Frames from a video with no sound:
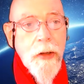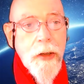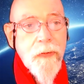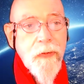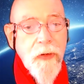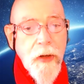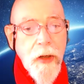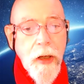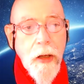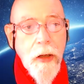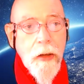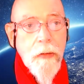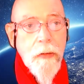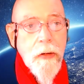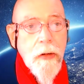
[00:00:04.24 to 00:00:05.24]
Let's see.
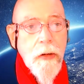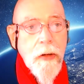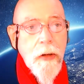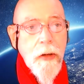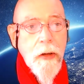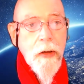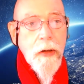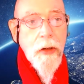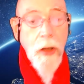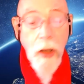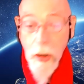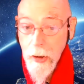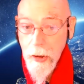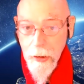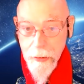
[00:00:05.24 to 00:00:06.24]

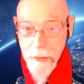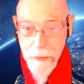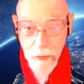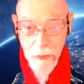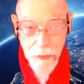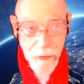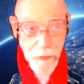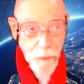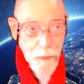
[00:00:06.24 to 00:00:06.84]
Ah, good.